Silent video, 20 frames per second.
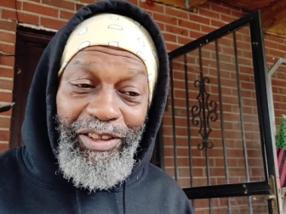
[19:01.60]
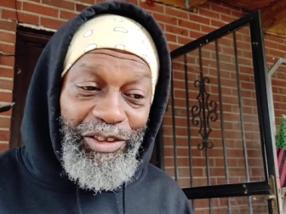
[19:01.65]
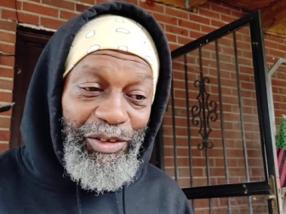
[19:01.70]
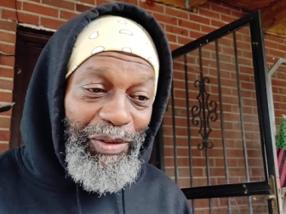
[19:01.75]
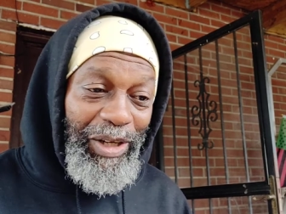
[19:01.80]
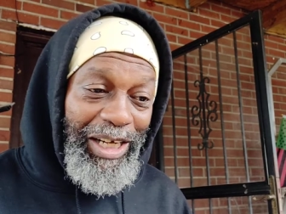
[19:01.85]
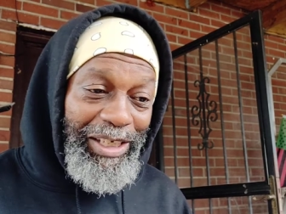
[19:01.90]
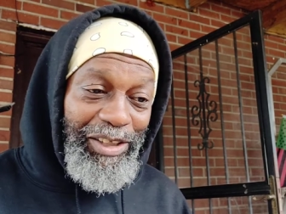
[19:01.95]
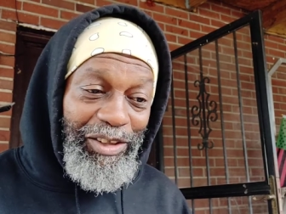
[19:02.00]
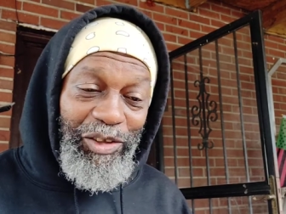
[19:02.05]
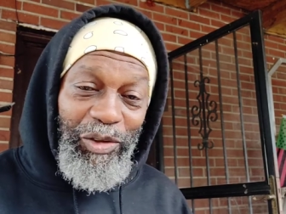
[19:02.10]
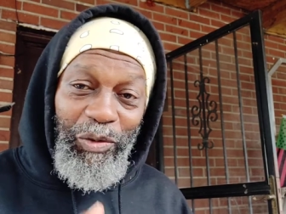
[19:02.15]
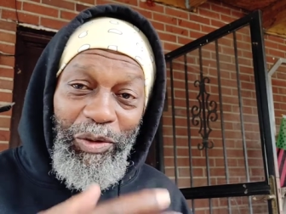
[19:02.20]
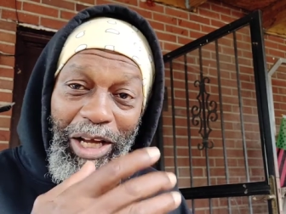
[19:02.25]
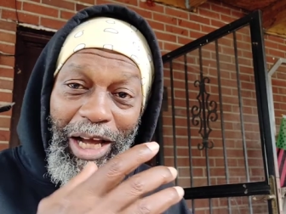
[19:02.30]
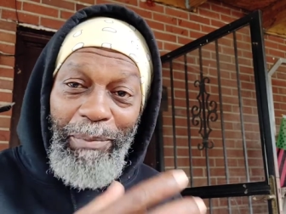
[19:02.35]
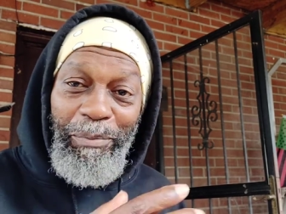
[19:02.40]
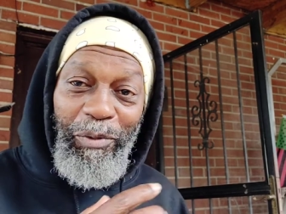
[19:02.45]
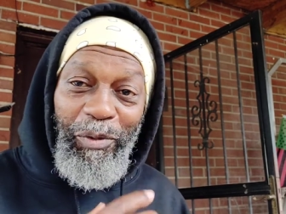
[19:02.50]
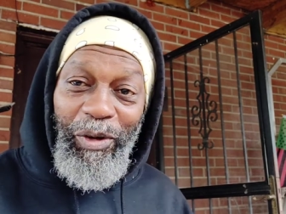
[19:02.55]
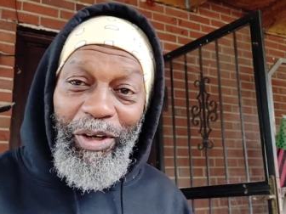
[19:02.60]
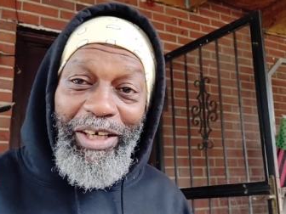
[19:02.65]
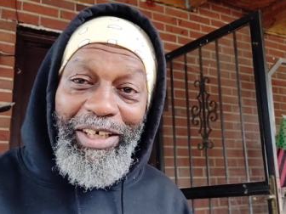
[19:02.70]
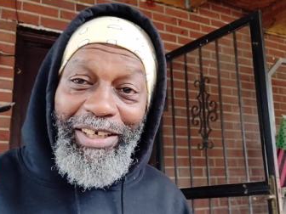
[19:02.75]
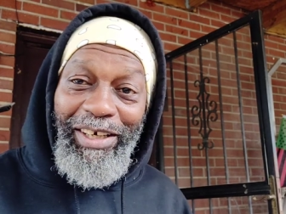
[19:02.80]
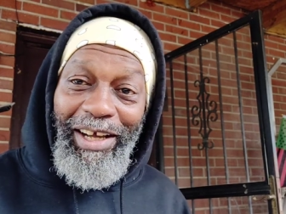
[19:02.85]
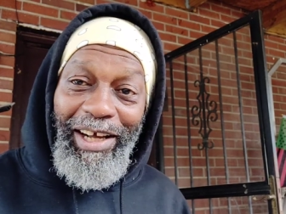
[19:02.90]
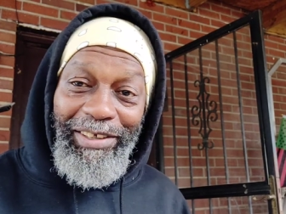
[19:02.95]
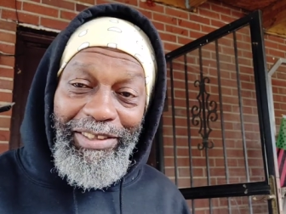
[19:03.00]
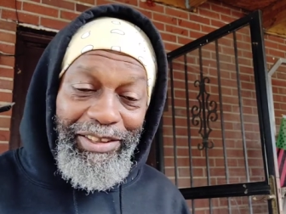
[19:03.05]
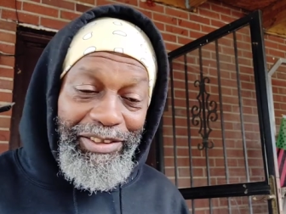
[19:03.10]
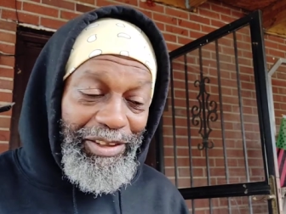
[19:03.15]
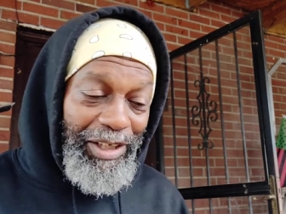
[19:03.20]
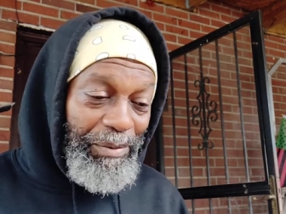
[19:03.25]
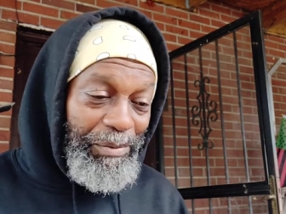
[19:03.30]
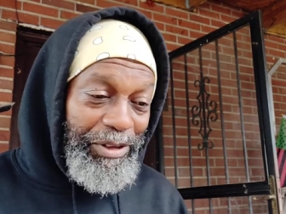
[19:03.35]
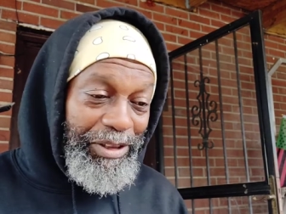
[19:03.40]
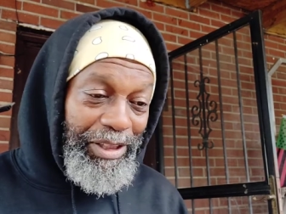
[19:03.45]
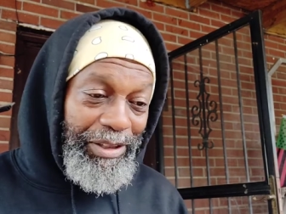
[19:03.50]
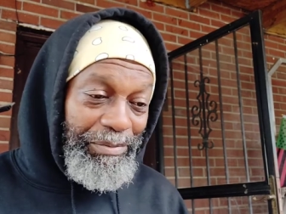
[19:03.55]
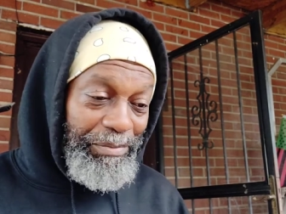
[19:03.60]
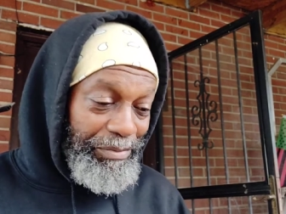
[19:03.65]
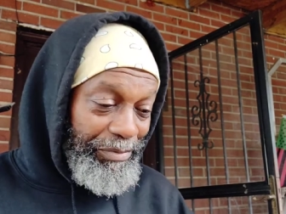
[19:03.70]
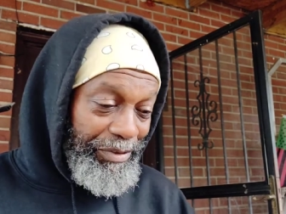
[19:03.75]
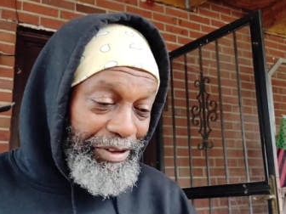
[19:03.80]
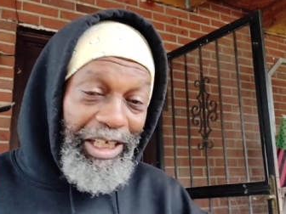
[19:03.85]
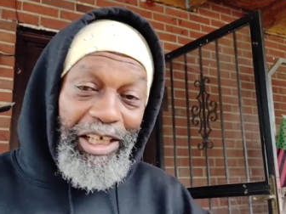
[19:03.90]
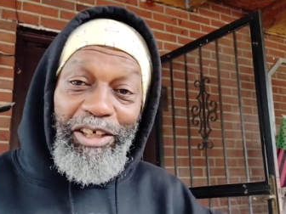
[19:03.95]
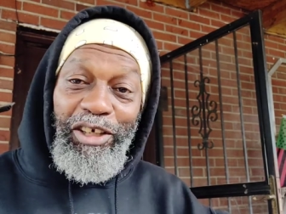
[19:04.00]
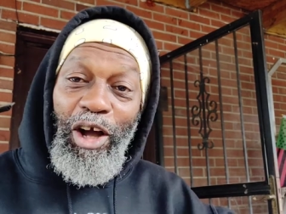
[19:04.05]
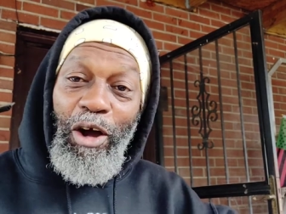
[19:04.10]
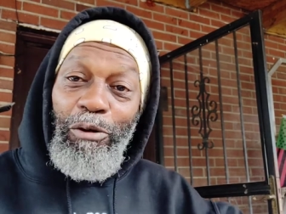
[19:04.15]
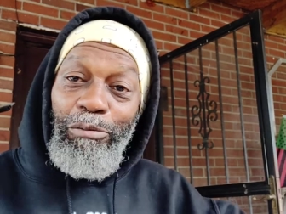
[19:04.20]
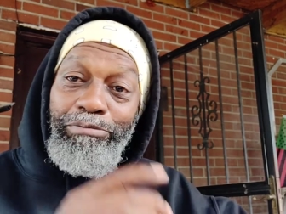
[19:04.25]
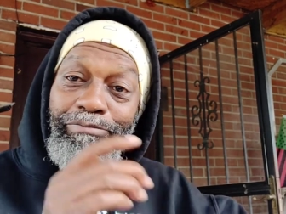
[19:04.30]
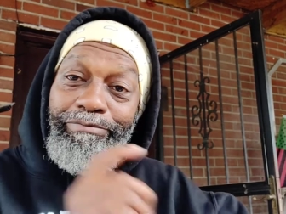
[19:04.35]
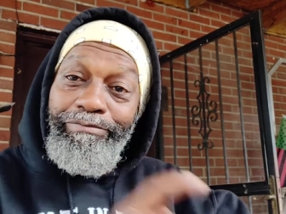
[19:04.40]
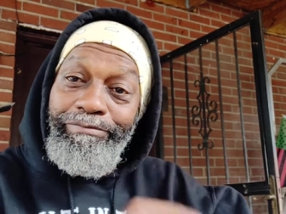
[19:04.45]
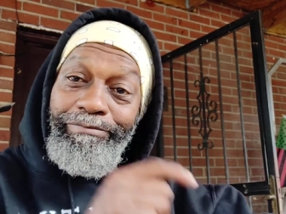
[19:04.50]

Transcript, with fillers: So I had to do capoeira classes. So I would say, gotta go.